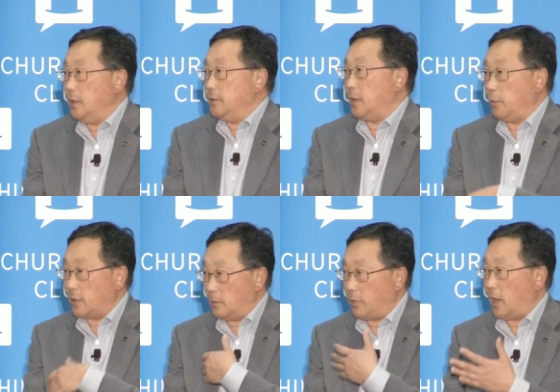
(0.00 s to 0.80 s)
then we
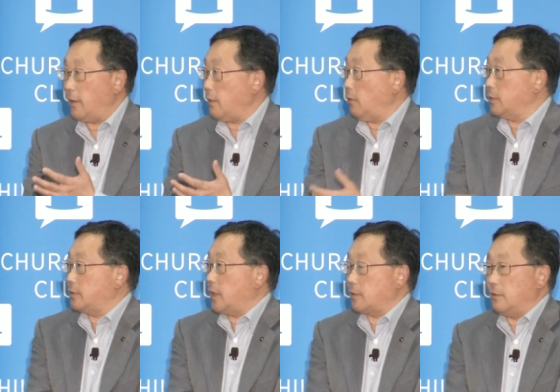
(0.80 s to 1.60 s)
could apply all the
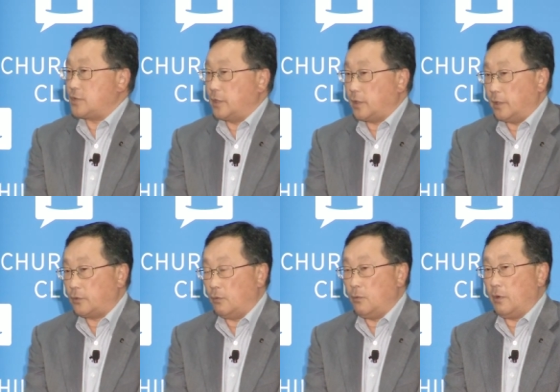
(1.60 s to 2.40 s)
technology. I, I
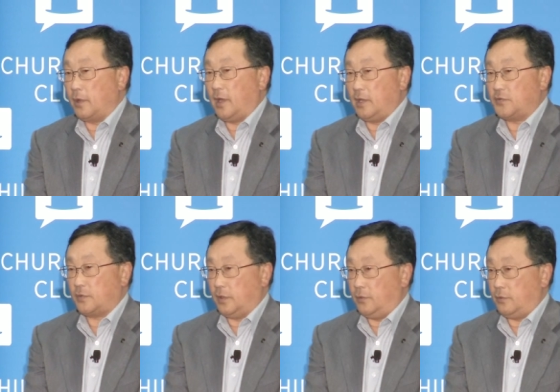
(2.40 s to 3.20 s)
don't want to get
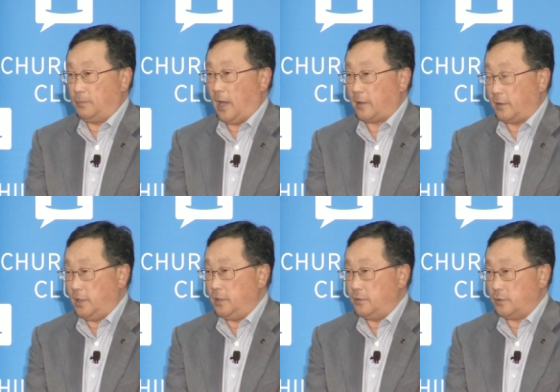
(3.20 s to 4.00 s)
us into, back
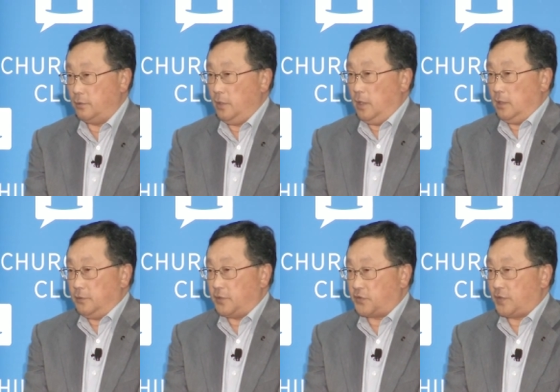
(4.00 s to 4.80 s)
again into
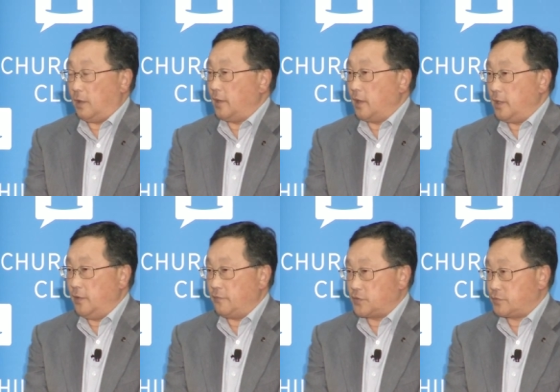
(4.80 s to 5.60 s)
just selling an
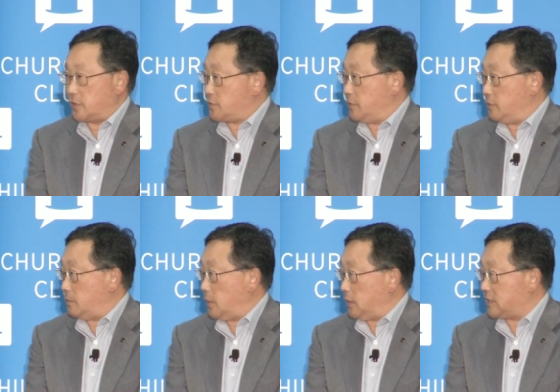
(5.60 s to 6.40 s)
infrastructure
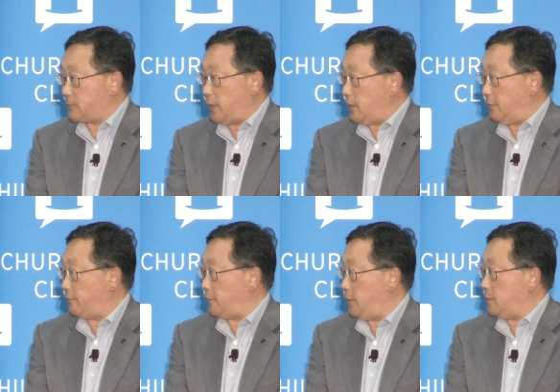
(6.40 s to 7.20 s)
uh, speed and
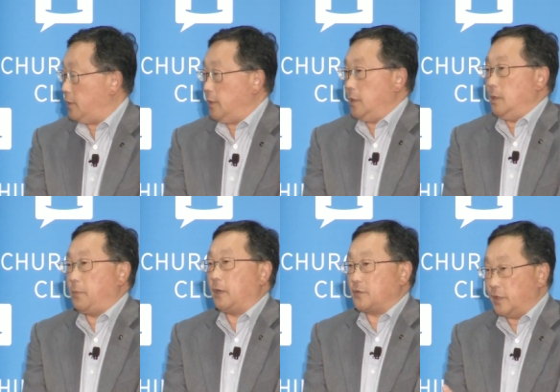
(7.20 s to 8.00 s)
feed
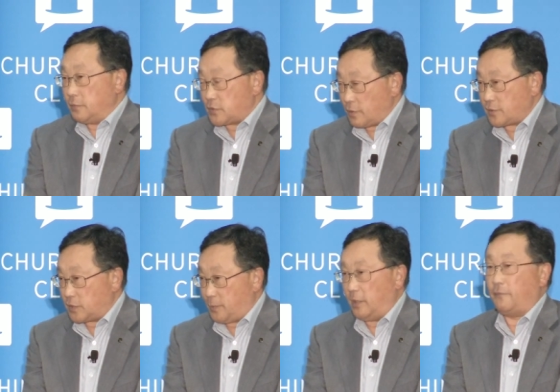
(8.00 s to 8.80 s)
because
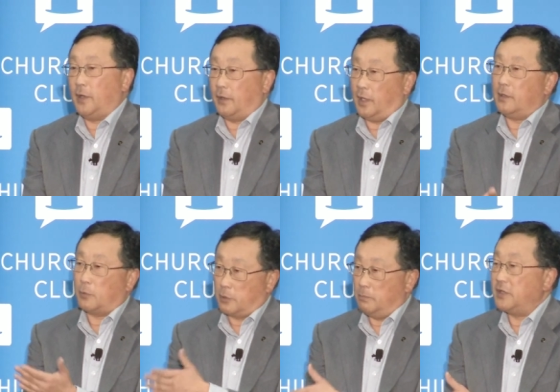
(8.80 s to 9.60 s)
infrastructure speed and feed, again,
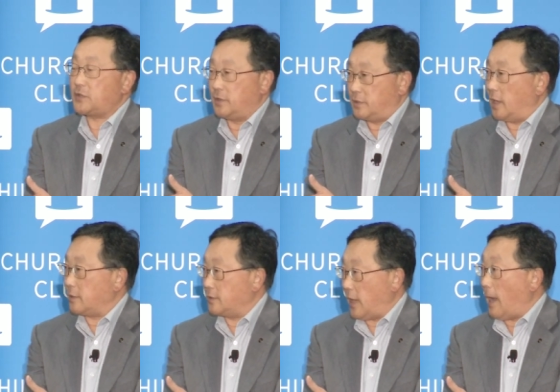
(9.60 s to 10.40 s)
I'm going to miss the,
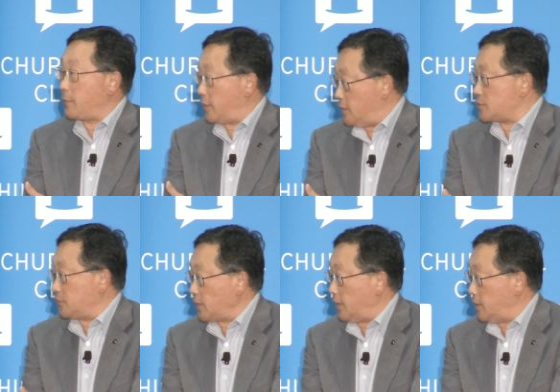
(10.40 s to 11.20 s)
tech, the
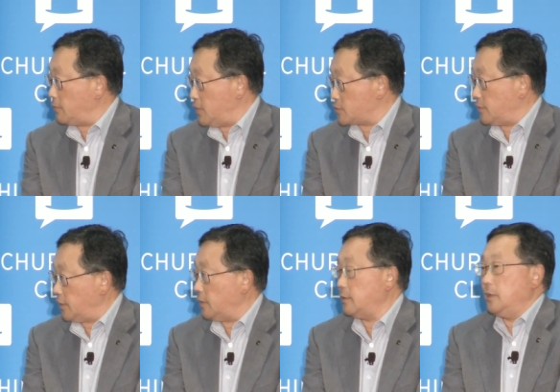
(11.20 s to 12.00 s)
application side of the equation
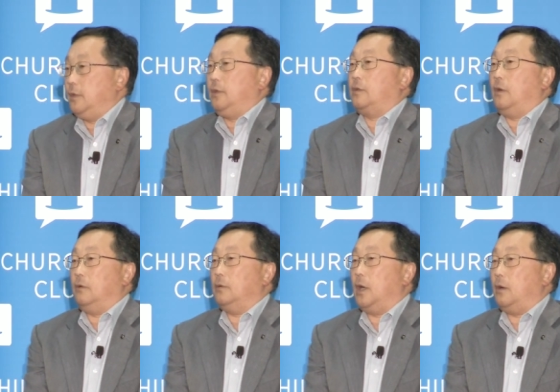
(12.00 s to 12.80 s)
again.
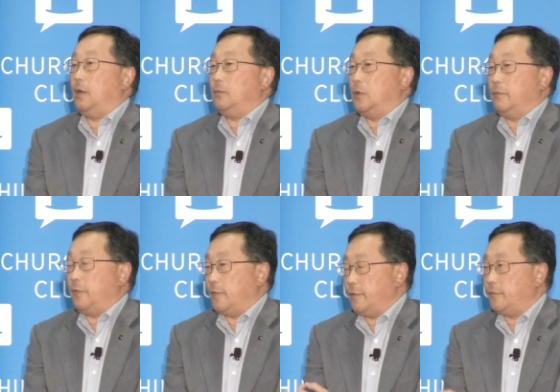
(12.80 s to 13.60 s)
So I, I want to
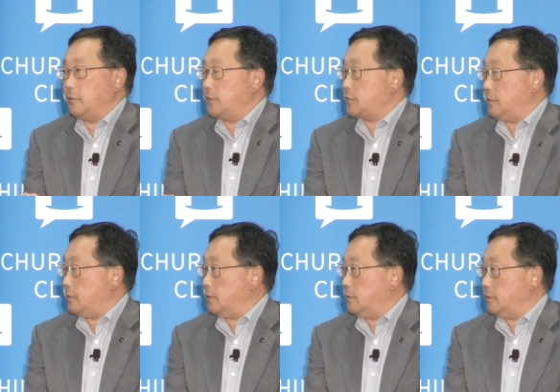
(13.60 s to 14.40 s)
be very focused on,
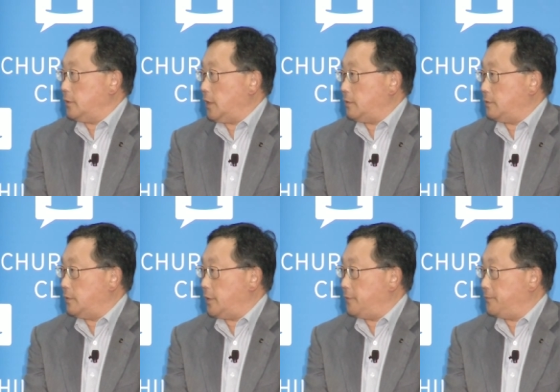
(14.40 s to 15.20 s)
on, on that today